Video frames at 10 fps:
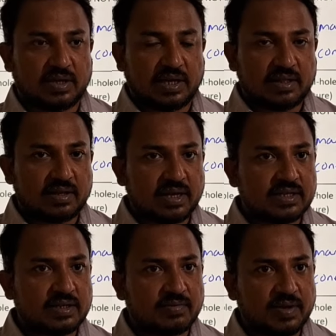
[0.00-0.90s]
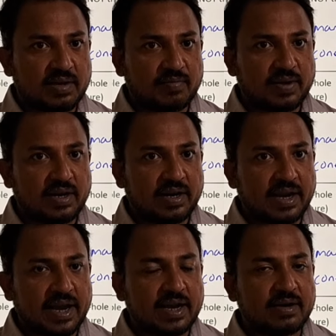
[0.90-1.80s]
in the region where we'll
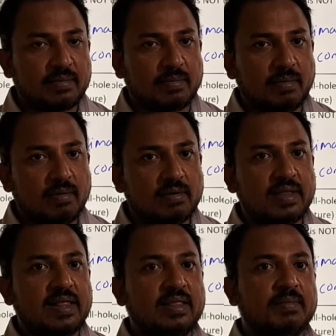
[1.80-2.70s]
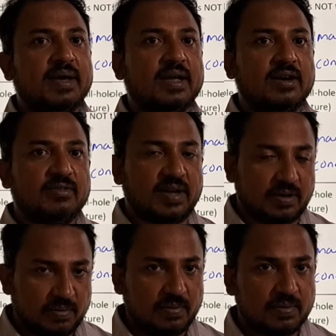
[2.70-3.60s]
get more than the background
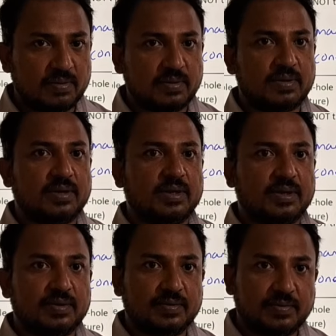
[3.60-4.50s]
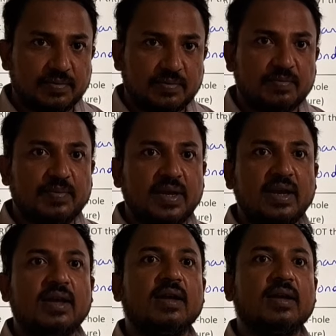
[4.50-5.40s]
value, we
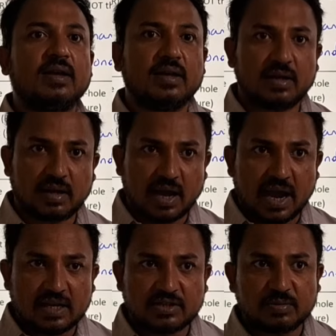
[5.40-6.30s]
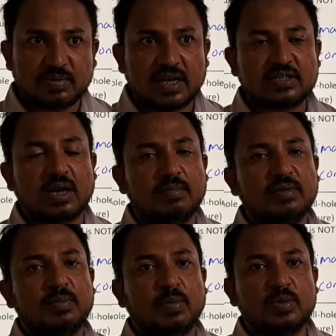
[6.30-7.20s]
assume that some
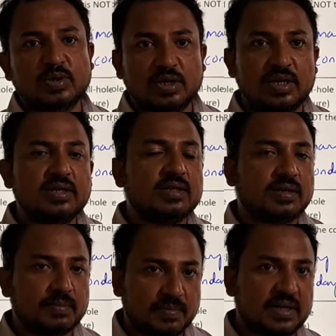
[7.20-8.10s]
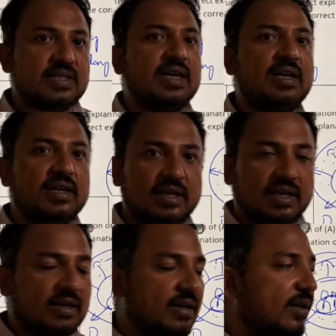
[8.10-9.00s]
deposition is present here.